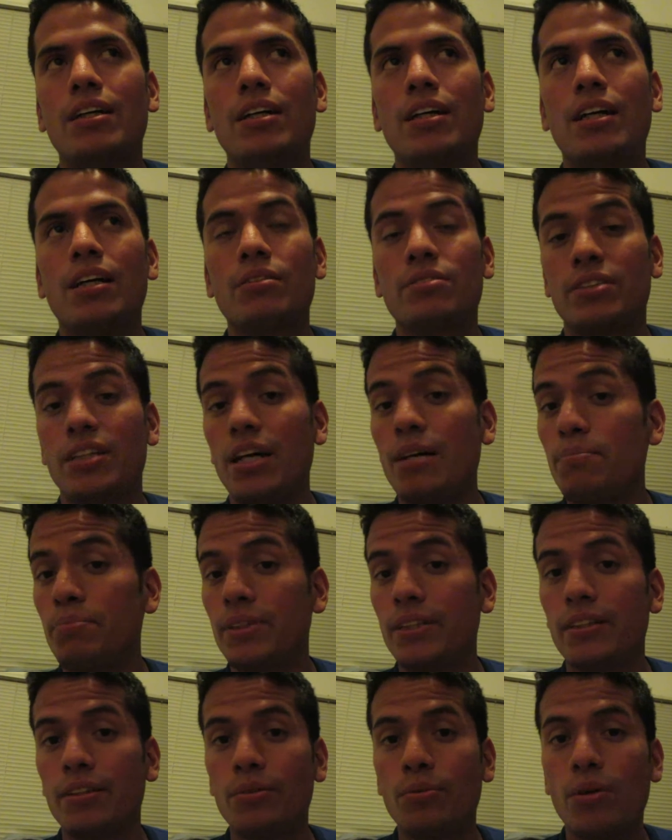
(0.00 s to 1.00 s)
I was
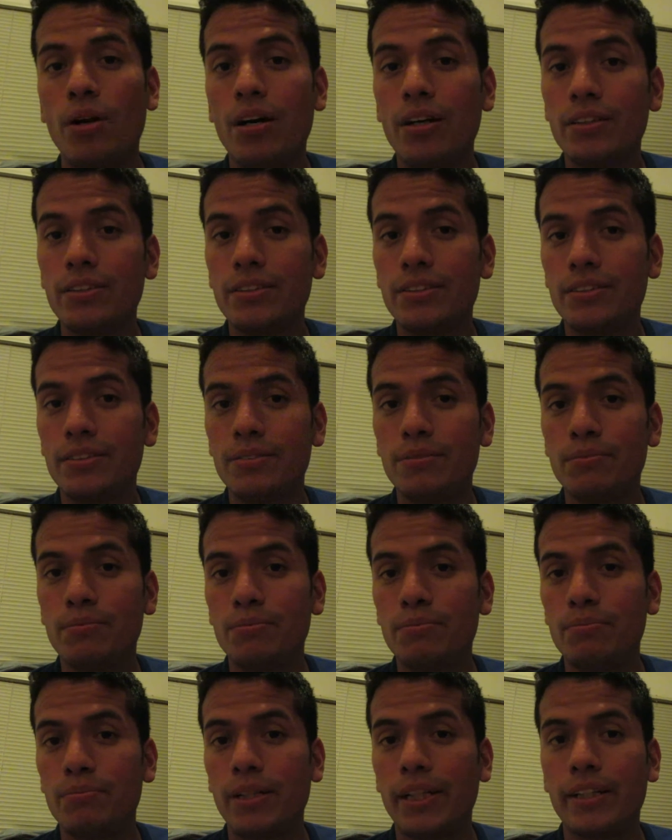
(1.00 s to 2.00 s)
happy that he won
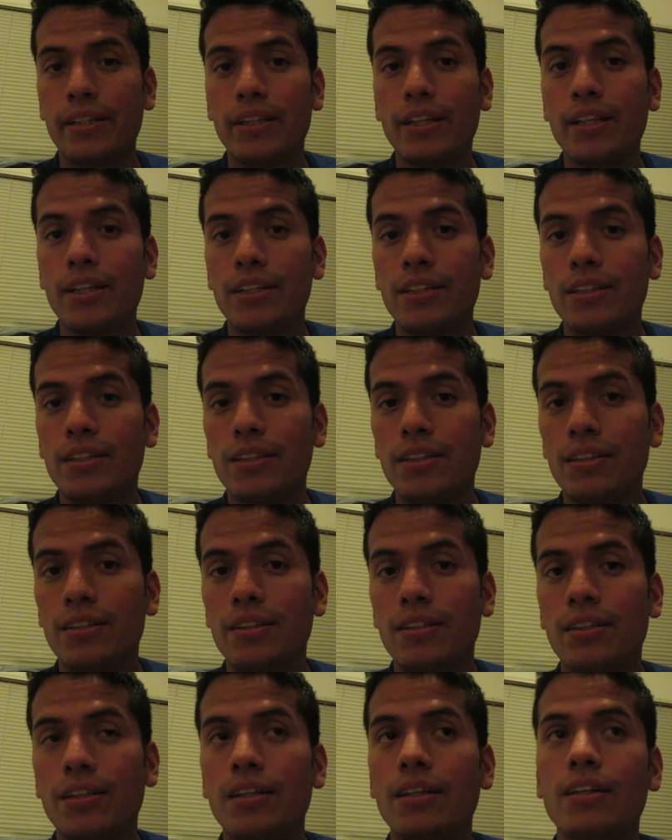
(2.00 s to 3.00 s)
back then.
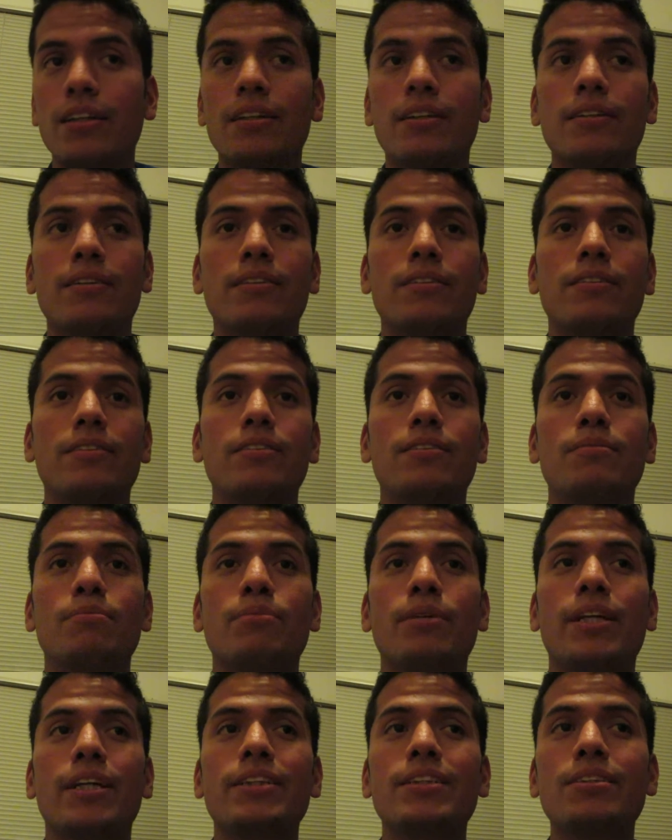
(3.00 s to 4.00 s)

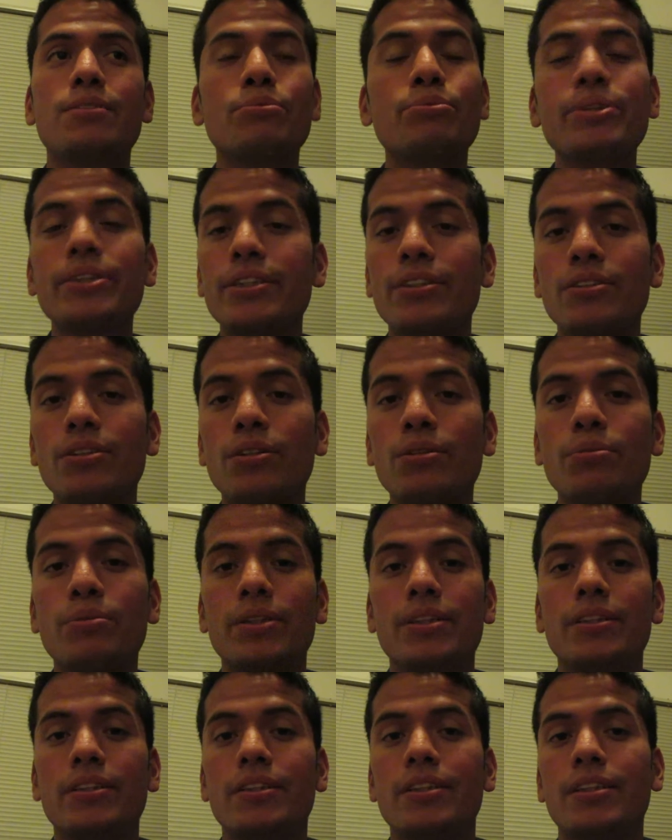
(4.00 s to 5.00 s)
But I didn't really know
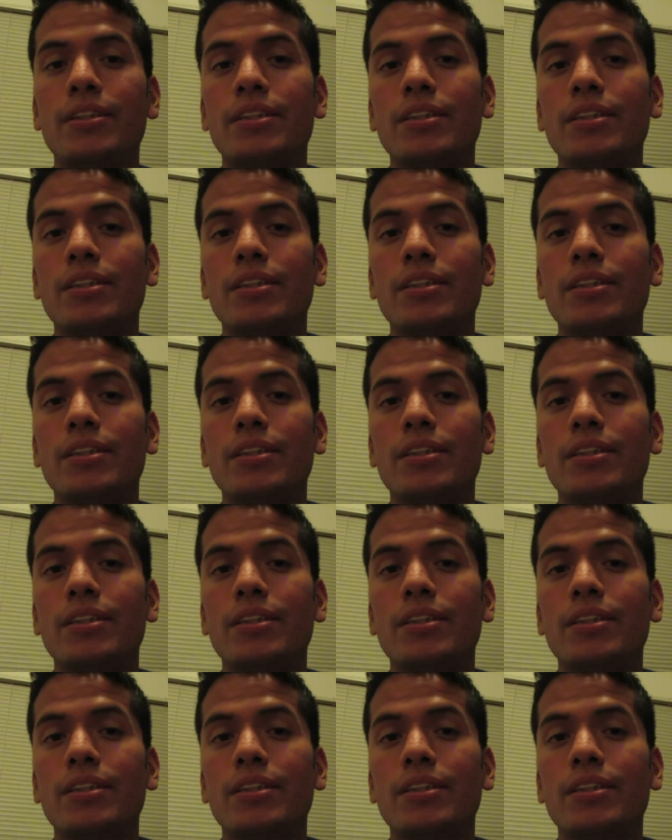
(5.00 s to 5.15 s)
what he.